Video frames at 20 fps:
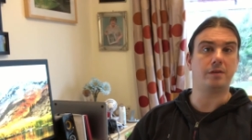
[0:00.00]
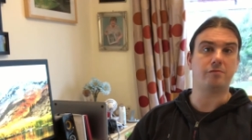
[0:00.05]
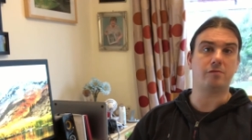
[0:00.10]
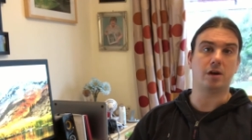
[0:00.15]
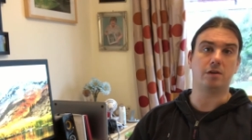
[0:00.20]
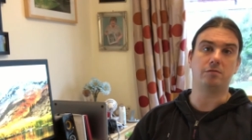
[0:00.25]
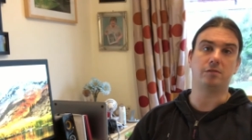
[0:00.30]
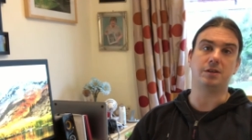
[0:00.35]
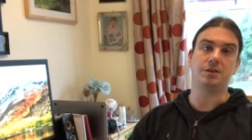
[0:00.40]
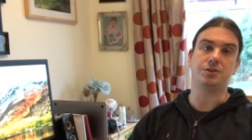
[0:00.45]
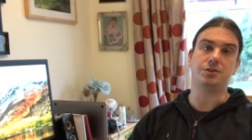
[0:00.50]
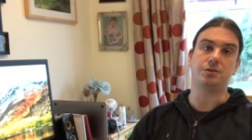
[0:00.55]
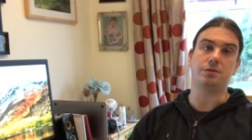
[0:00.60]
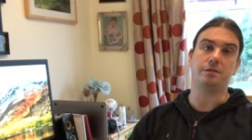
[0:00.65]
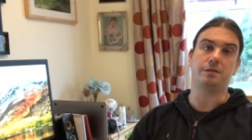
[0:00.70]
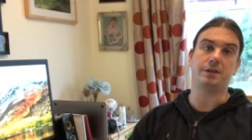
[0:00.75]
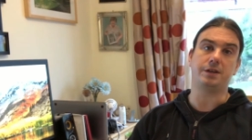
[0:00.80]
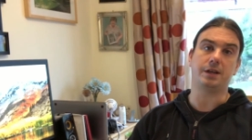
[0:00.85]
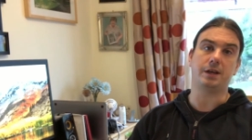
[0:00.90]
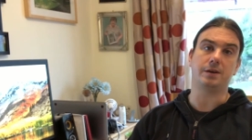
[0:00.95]
whenever I release new
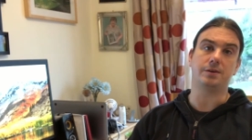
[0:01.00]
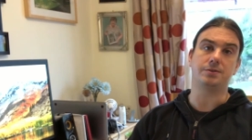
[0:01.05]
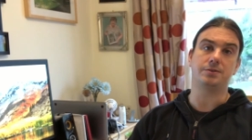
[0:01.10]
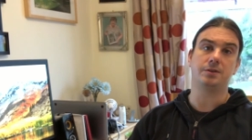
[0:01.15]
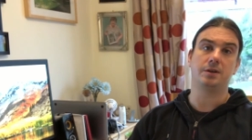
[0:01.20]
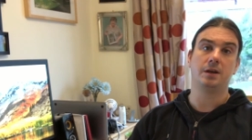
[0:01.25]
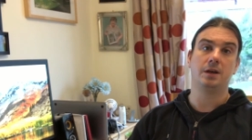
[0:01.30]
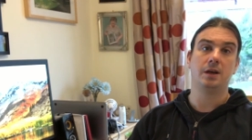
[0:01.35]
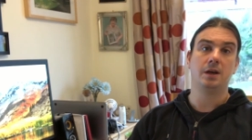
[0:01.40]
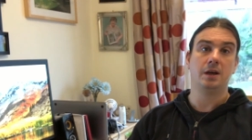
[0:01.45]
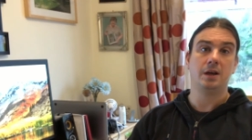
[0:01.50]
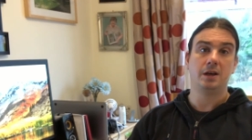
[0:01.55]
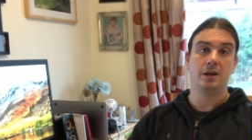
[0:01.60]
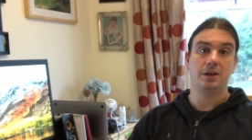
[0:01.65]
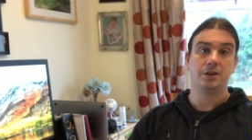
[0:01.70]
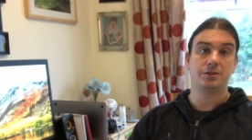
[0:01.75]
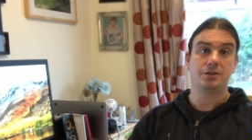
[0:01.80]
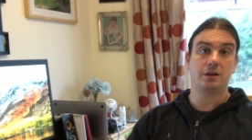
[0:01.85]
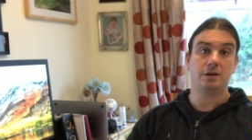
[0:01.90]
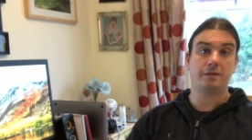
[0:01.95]
videos.
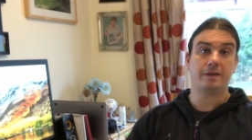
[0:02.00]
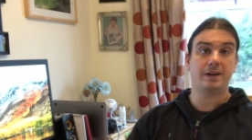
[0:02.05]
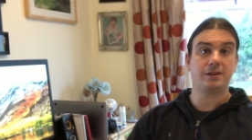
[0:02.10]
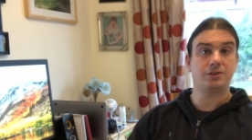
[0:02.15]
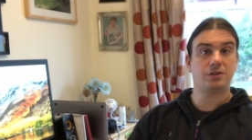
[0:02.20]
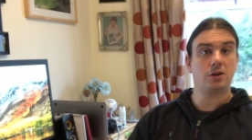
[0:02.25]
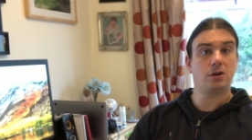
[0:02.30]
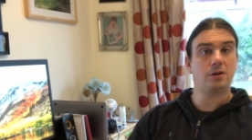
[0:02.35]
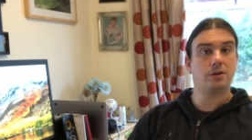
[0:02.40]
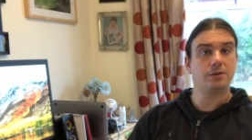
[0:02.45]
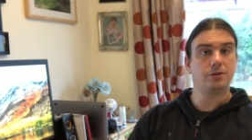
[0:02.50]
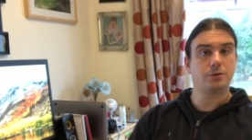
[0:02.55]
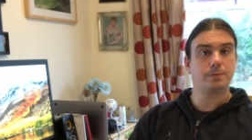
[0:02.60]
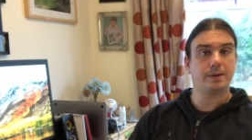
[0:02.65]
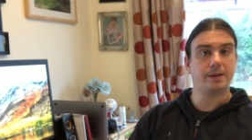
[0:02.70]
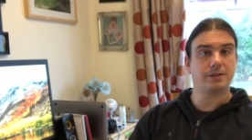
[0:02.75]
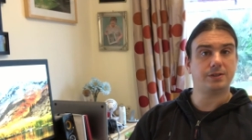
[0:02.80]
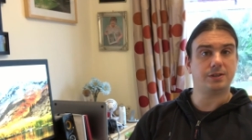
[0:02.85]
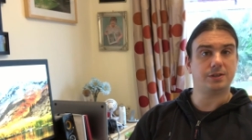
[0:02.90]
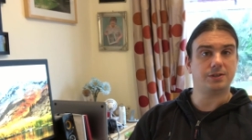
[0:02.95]
So thanks a lot, and
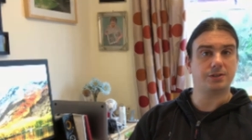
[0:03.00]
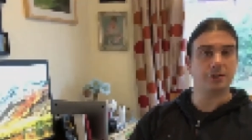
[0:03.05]
speak to